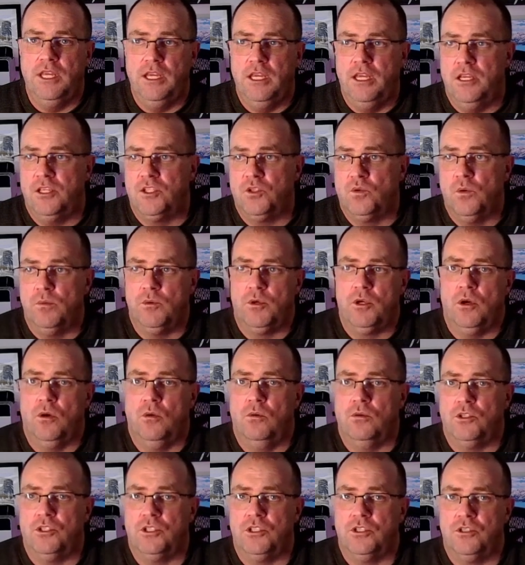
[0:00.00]
swim
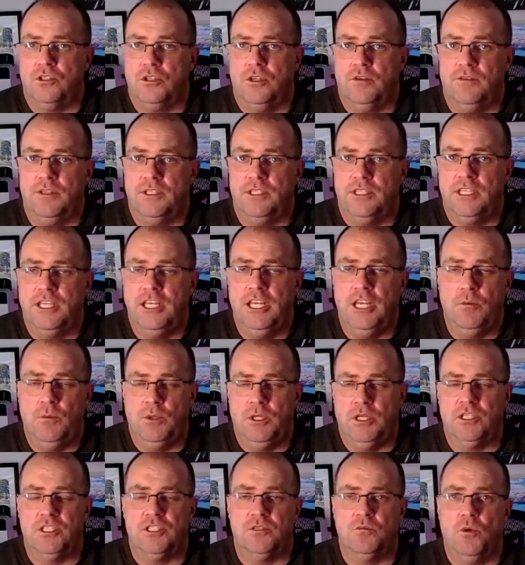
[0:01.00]
coach of the team in
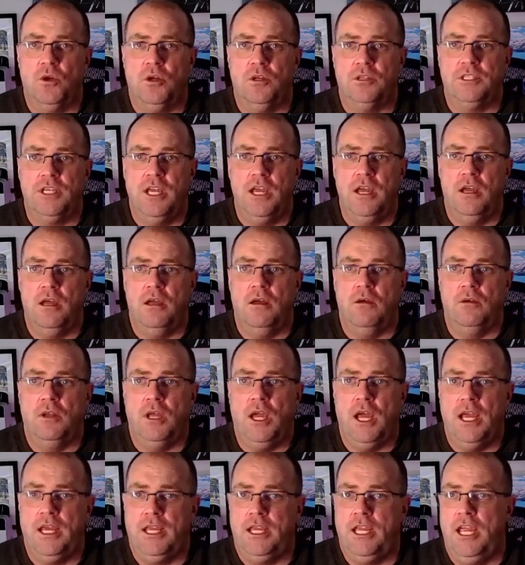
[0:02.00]
a small town,
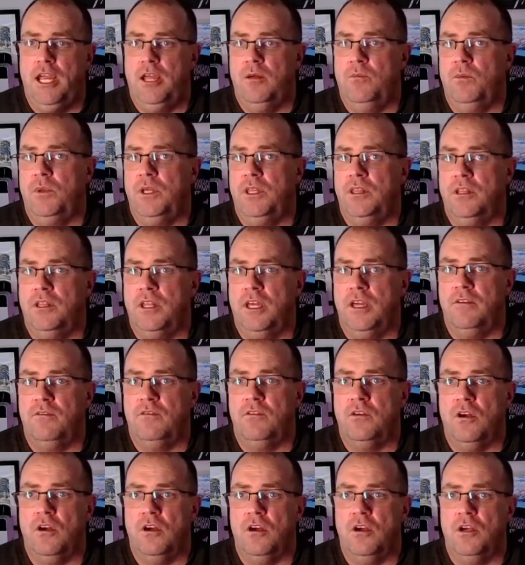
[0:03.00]
I can't be the
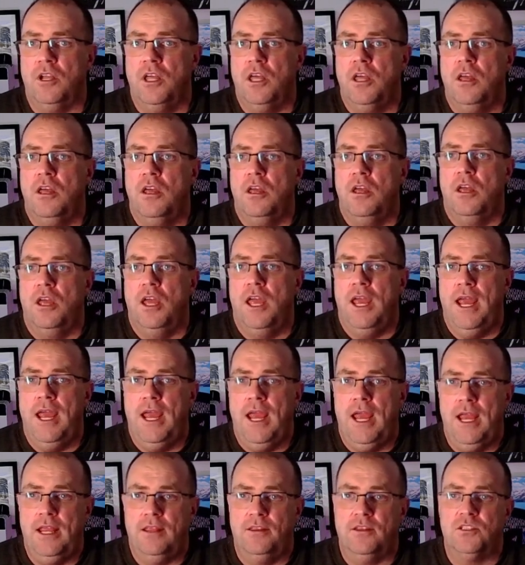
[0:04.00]
lifeguard
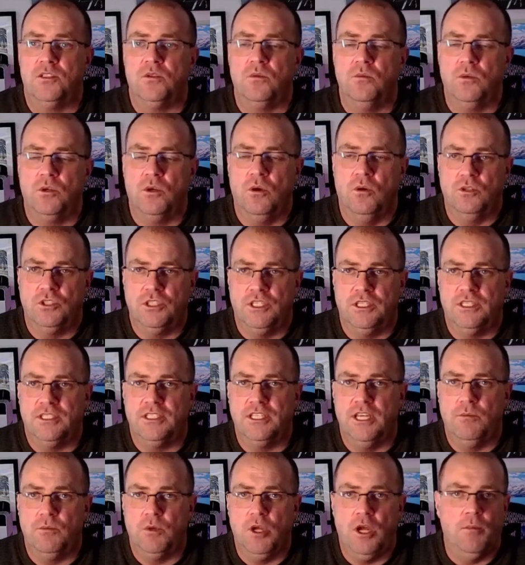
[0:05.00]
and the swim coach at the
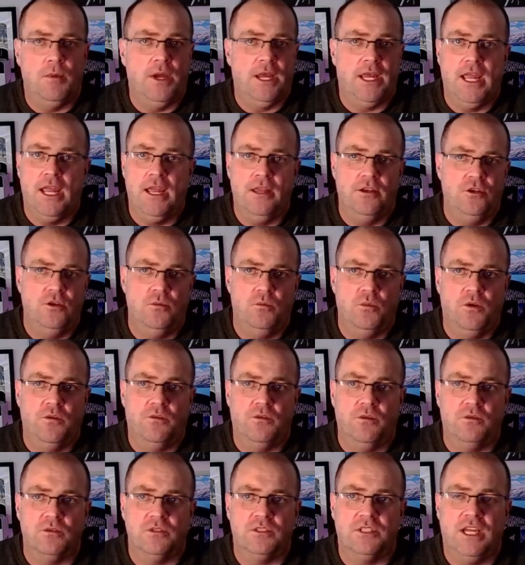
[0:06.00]
same time. I can't do both
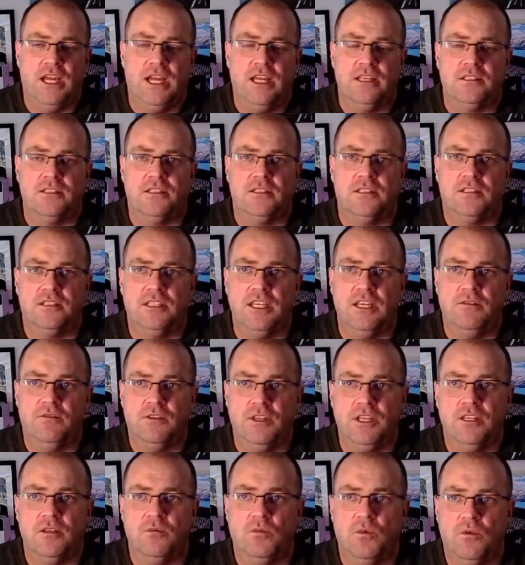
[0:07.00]
those tasks safely
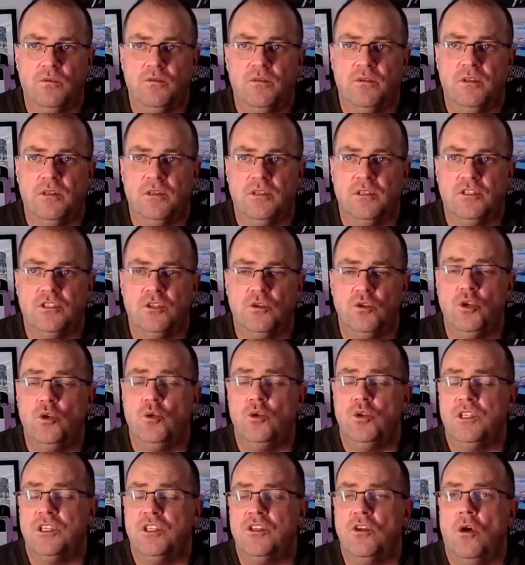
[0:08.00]
at the both. So you
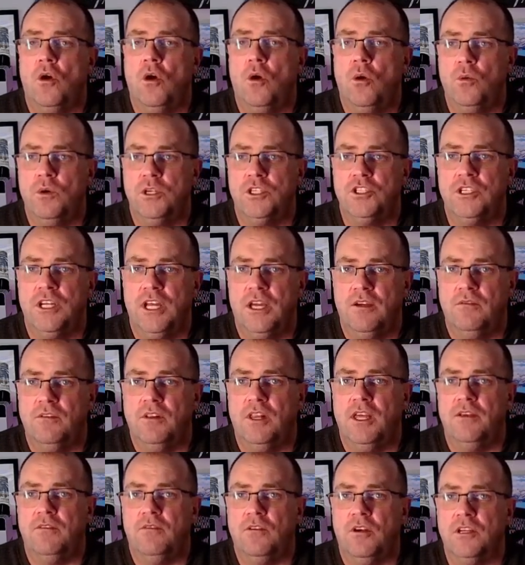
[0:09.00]
always should have a
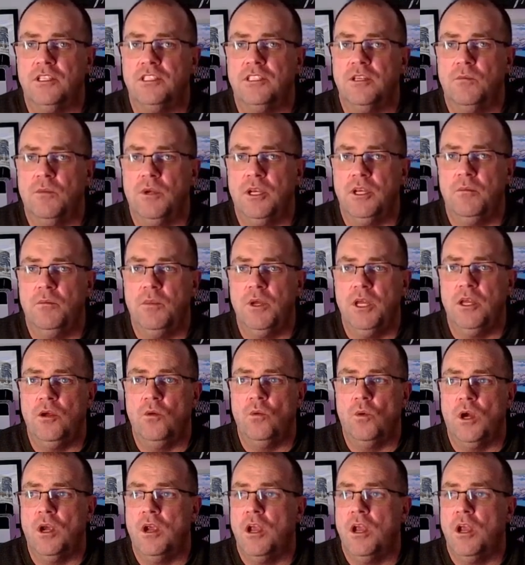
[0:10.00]
lifeguard, somebody being aware.